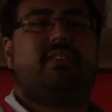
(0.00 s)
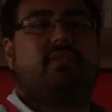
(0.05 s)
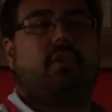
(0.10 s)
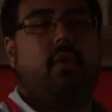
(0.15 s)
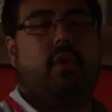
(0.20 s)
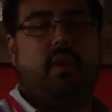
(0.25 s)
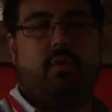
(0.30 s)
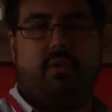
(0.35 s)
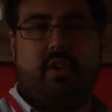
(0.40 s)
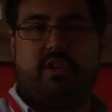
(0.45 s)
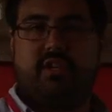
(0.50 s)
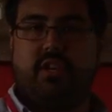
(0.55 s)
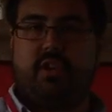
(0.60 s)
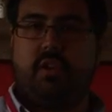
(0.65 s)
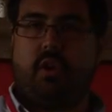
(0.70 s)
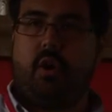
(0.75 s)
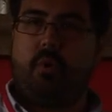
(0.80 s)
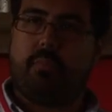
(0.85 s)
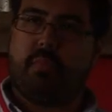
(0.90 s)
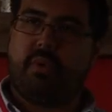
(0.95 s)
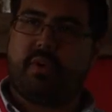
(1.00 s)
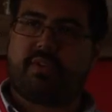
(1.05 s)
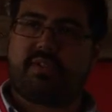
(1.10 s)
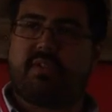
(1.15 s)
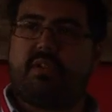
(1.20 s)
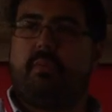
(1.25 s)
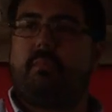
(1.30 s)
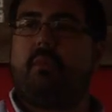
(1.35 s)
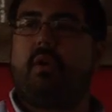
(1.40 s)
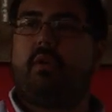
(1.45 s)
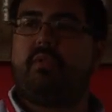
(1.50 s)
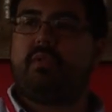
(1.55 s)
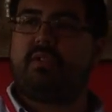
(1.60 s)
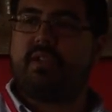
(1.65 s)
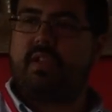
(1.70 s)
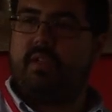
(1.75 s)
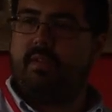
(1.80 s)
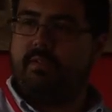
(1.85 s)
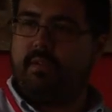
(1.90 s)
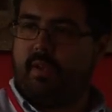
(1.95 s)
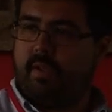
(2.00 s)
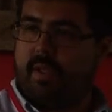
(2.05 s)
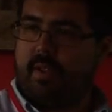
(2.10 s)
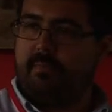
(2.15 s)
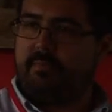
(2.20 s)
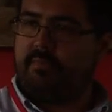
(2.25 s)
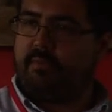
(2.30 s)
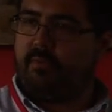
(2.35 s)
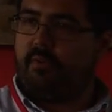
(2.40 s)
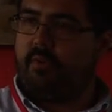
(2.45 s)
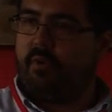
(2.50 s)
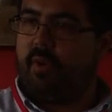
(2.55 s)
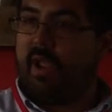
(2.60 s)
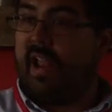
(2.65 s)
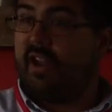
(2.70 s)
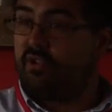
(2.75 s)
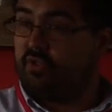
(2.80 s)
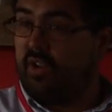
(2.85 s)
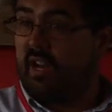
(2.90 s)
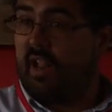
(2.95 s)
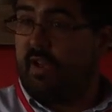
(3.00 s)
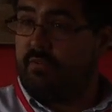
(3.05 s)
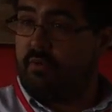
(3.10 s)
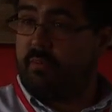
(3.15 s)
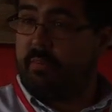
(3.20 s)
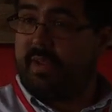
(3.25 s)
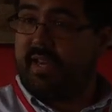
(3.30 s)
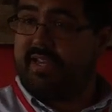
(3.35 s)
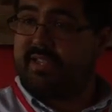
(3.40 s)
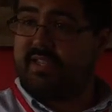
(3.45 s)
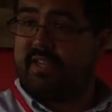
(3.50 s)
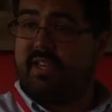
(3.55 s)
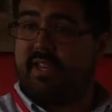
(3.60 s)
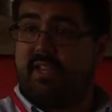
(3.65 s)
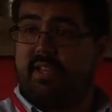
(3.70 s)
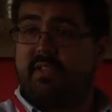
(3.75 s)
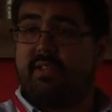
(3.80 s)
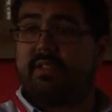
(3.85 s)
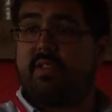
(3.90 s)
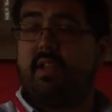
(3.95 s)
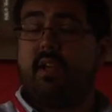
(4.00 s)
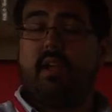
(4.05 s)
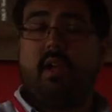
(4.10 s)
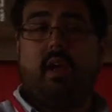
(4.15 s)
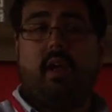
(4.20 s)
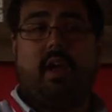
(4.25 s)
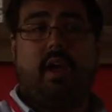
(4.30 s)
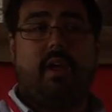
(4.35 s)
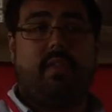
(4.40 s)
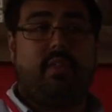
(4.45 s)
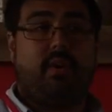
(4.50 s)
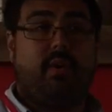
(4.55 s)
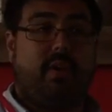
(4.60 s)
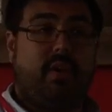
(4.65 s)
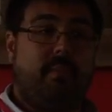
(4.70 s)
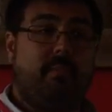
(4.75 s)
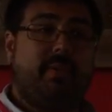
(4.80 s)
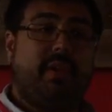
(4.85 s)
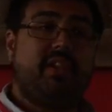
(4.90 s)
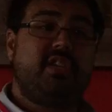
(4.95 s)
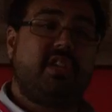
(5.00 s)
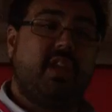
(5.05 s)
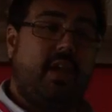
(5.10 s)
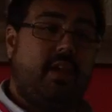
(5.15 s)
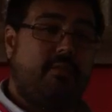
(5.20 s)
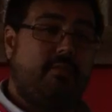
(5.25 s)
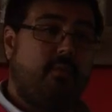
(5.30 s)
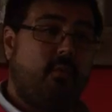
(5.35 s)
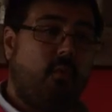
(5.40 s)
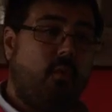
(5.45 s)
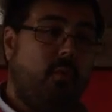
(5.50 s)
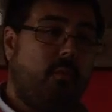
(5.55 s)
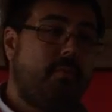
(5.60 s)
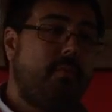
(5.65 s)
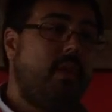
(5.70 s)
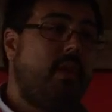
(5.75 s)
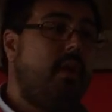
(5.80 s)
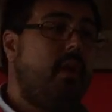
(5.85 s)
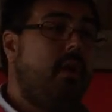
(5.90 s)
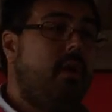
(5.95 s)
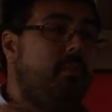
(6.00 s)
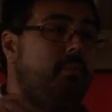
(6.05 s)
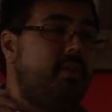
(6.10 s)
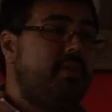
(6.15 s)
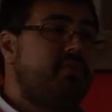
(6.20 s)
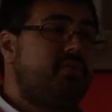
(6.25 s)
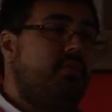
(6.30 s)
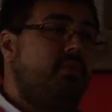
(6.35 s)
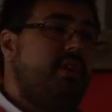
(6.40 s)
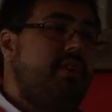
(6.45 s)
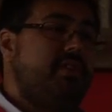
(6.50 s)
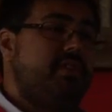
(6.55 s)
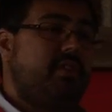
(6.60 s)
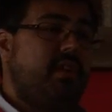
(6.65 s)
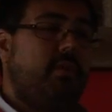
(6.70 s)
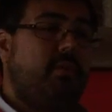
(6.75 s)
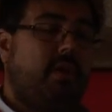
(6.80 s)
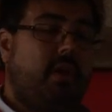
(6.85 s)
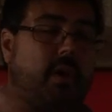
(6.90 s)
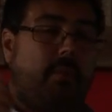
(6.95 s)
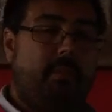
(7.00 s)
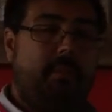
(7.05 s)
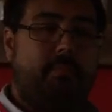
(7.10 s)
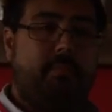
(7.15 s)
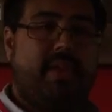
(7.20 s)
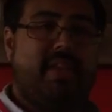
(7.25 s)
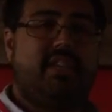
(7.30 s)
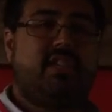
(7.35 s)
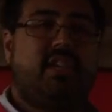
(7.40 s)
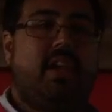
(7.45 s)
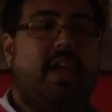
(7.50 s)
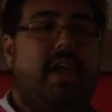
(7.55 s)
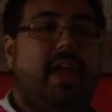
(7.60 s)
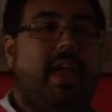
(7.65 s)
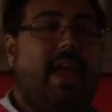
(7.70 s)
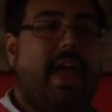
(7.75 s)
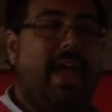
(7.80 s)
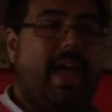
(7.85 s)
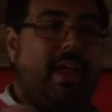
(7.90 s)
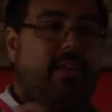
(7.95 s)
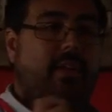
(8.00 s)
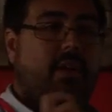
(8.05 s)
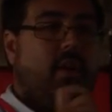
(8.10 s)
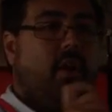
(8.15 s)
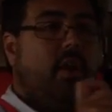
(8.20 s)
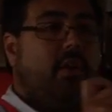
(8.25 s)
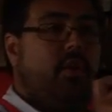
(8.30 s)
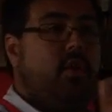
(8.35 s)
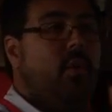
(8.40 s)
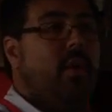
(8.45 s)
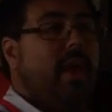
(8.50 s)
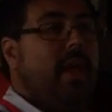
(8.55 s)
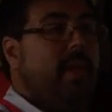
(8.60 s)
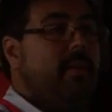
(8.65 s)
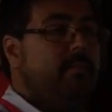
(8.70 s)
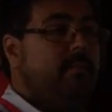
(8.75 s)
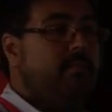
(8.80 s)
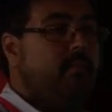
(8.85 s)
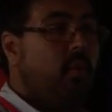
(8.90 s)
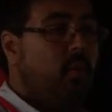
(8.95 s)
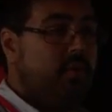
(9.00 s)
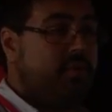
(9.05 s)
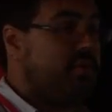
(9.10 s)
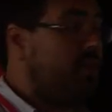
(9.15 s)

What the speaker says: Stony Ridge in notebooks. They're mostly aimed for entry-level PCs, and they're in a BGA form. Bristol Ridge is going to come in BGA and in our new AM4